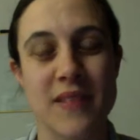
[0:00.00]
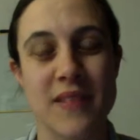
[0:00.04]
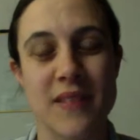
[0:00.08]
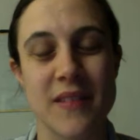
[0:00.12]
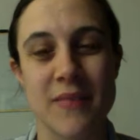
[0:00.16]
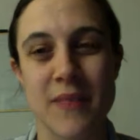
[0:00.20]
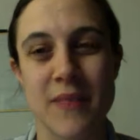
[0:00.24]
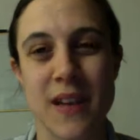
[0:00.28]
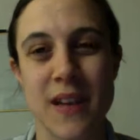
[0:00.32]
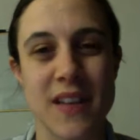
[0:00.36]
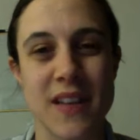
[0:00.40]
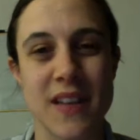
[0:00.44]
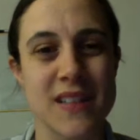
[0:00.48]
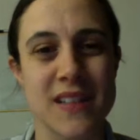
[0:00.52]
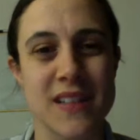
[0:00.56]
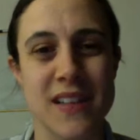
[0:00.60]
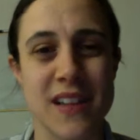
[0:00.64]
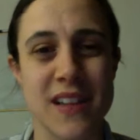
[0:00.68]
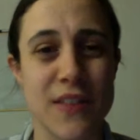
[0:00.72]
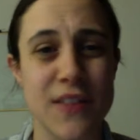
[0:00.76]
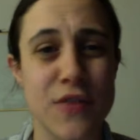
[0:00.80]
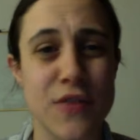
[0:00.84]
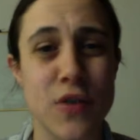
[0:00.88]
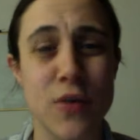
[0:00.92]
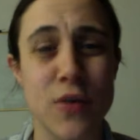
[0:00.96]
Because
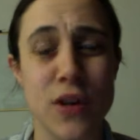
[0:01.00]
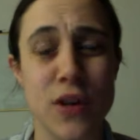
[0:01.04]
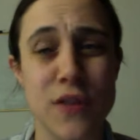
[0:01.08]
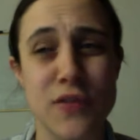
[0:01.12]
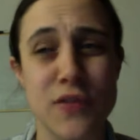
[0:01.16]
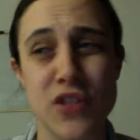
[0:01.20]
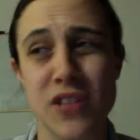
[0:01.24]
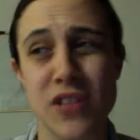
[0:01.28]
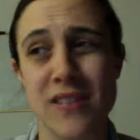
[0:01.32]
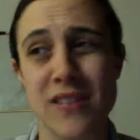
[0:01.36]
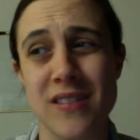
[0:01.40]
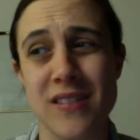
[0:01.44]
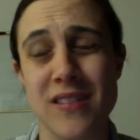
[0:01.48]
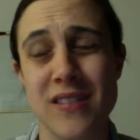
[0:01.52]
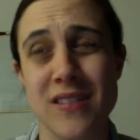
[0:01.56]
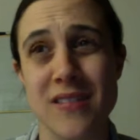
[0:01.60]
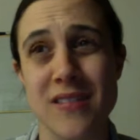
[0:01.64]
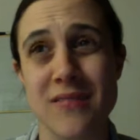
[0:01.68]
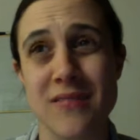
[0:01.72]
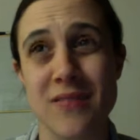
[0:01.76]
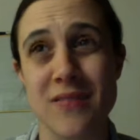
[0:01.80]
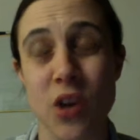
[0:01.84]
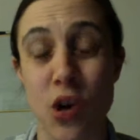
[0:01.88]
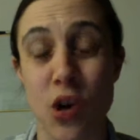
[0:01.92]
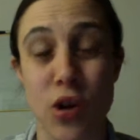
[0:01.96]
if you would have
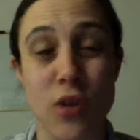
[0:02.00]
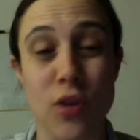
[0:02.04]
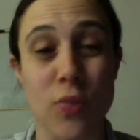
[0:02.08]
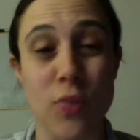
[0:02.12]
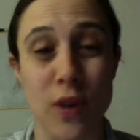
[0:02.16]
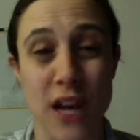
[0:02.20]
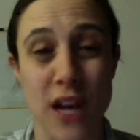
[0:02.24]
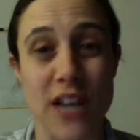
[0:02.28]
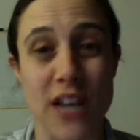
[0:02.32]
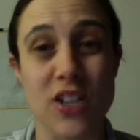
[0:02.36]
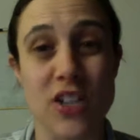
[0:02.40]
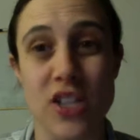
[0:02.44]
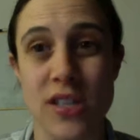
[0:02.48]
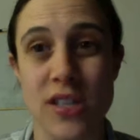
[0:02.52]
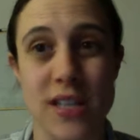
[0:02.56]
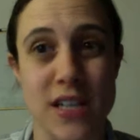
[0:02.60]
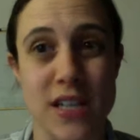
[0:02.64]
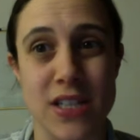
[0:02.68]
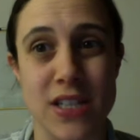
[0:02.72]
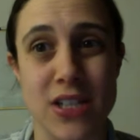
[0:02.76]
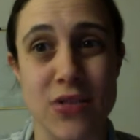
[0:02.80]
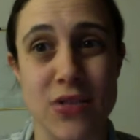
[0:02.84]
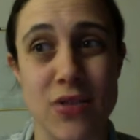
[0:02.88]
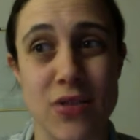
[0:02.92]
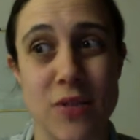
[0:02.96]
just heard what I just
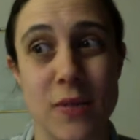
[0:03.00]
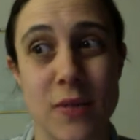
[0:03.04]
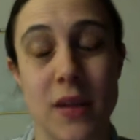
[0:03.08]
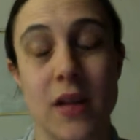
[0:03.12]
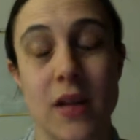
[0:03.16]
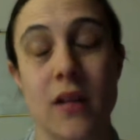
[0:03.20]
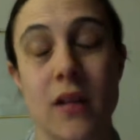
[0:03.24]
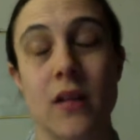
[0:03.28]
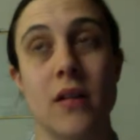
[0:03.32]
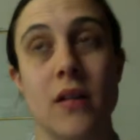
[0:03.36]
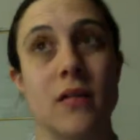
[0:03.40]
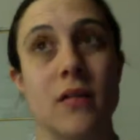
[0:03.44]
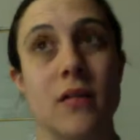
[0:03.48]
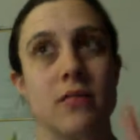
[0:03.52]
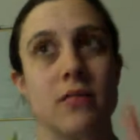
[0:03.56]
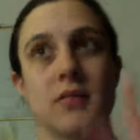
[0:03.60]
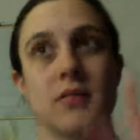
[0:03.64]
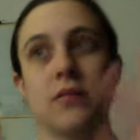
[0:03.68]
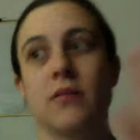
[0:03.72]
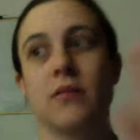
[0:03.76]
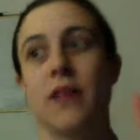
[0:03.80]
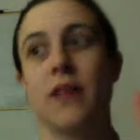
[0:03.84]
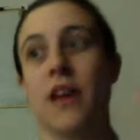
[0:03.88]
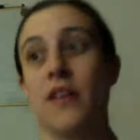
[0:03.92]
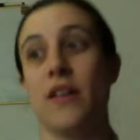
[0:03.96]
said to you, you'd be like,
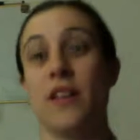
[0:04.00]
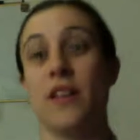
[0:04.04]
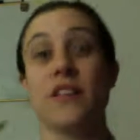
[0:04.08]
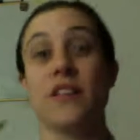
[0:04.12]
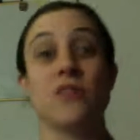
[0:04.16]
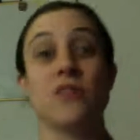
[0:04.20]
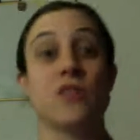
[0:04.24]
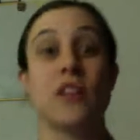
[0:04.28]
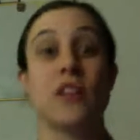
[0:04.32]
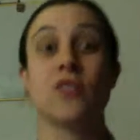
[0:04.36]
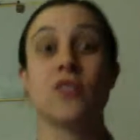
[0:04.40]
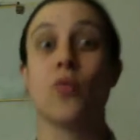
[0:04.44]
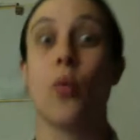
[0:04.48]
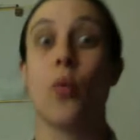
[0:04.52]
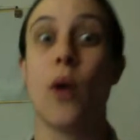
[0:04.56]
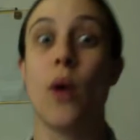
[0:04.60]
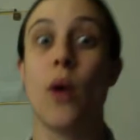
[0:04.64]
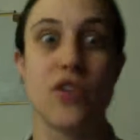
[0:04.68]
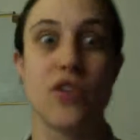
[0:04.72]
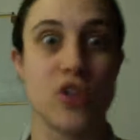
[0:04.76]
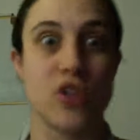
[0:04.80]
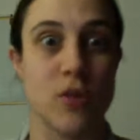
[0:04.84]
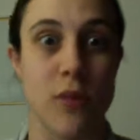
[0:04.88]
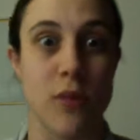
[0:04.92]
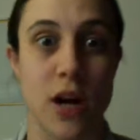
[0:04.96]
oh, okay, that's
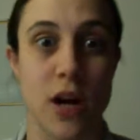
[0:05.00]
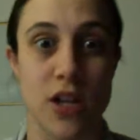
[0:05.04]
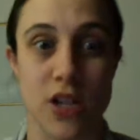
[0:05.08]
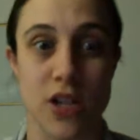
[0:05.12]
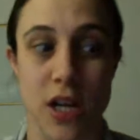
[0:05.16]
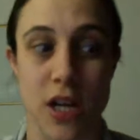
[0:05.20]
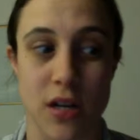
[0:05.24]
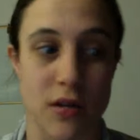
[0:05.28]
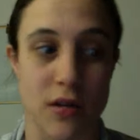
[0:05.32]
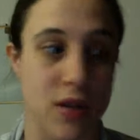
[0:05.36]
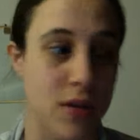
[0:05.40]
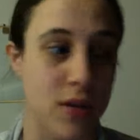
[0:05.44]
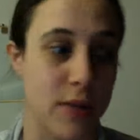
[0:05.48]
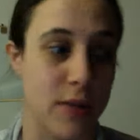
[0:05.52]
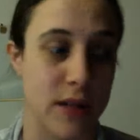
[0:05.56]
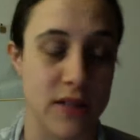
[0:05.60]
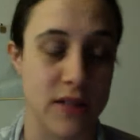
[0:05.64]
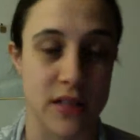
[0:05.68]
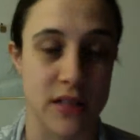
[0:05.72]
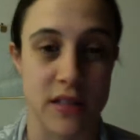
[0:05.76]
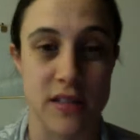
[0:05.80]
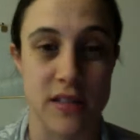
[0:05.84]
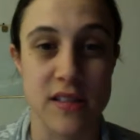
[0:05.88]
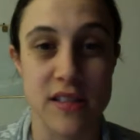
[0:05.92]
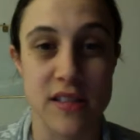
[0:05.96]
way too much. I don't know
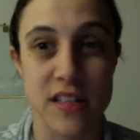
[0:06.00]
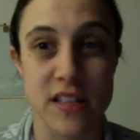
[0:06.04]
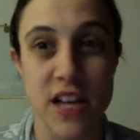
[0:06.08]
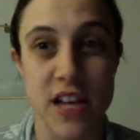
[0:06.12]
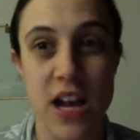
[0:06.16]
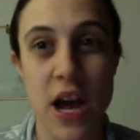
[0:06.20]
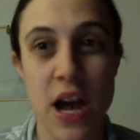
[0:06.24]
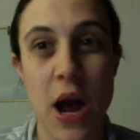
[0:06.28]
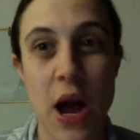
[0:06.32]
about this.